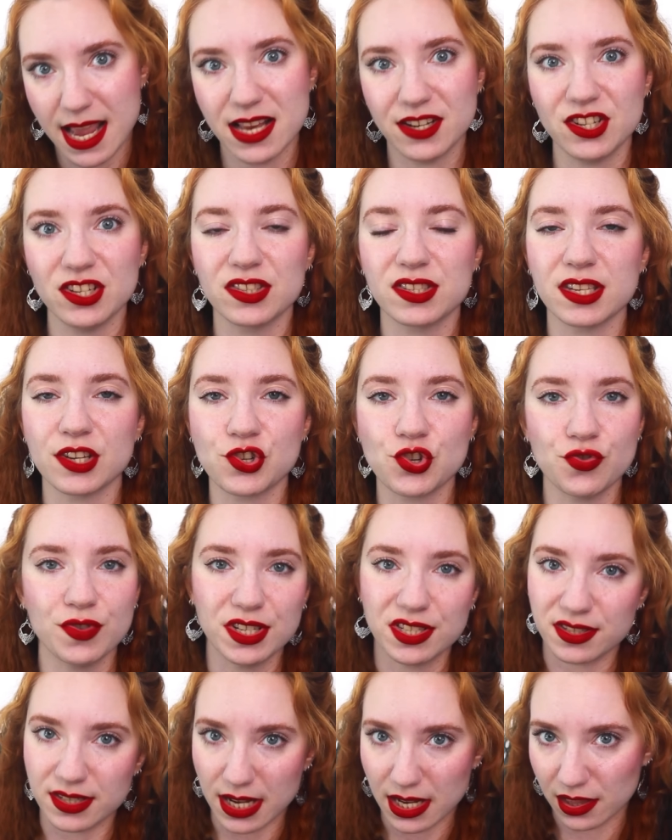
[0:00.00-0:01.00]
18th
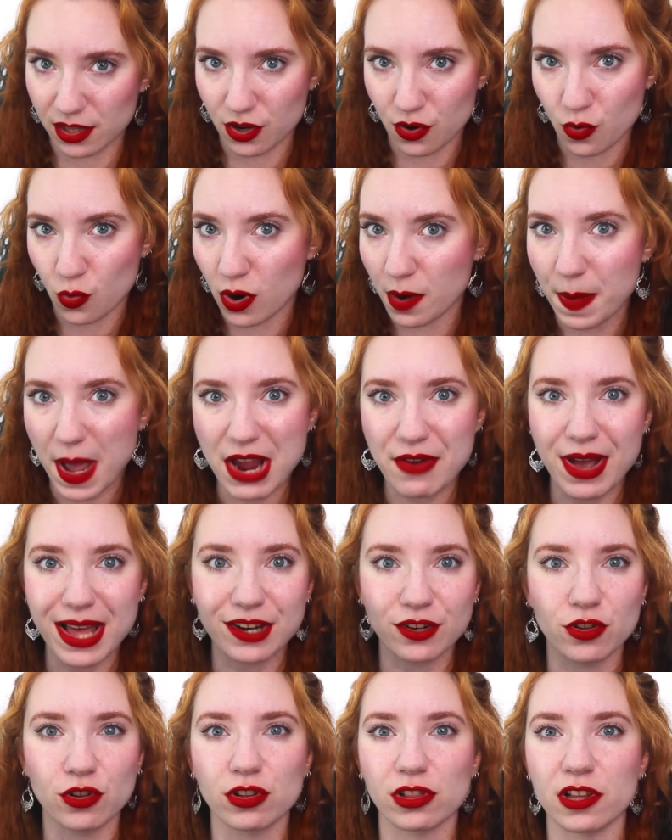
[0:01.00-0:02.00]
century sailor or
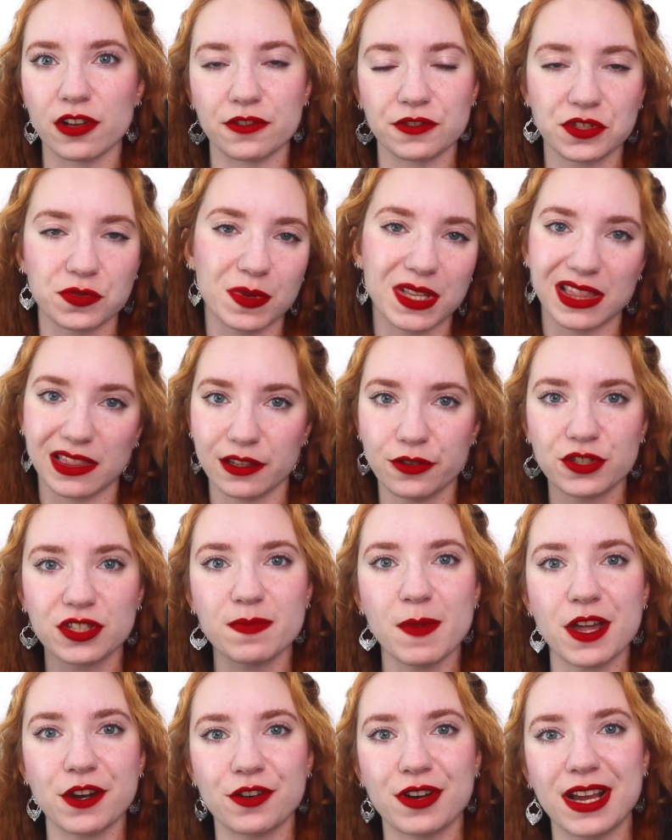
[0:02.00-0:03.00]
piratical clothes with
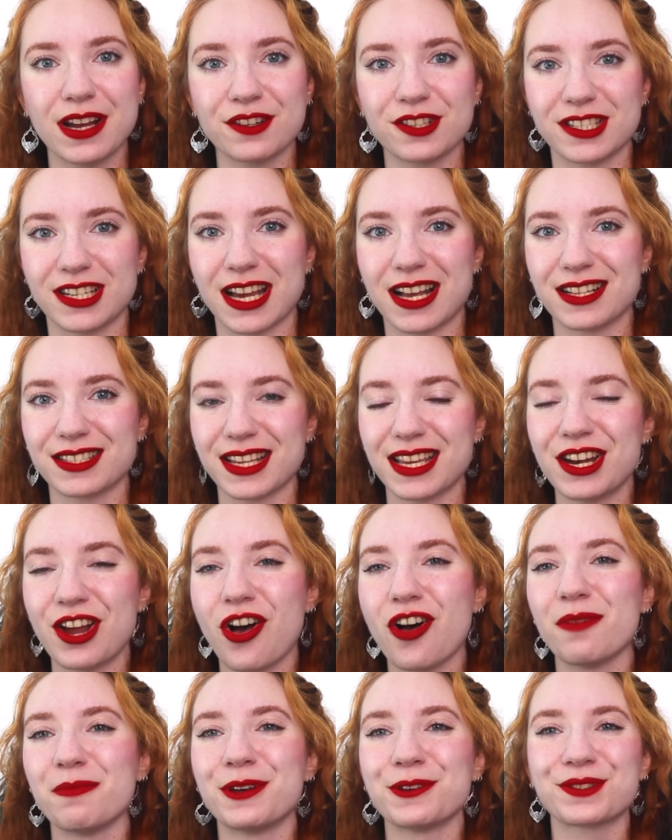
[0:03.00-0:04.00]
loose modern hairstyles and
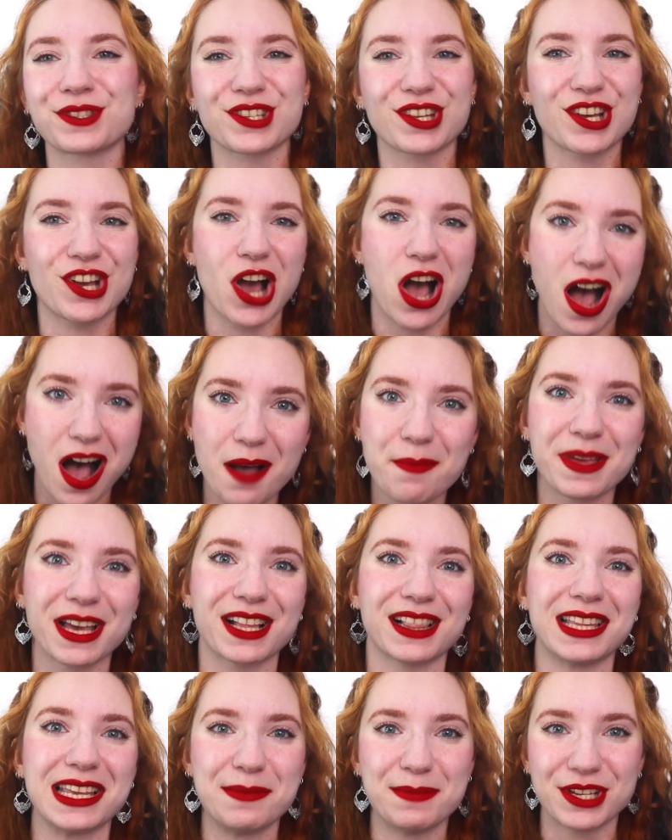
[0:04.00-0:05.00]
almost
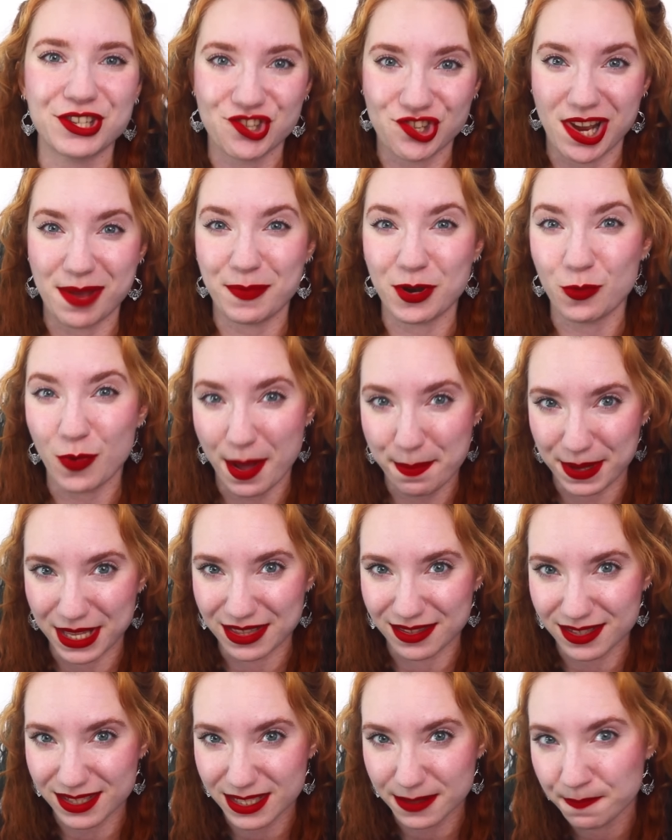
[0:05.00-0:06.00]
comically misshapen
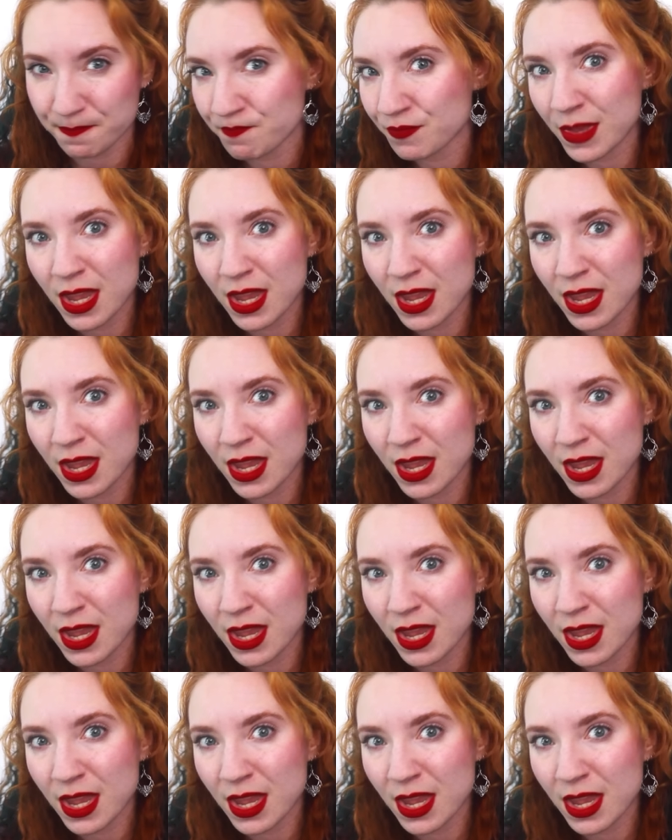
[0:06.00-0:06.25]
weapons.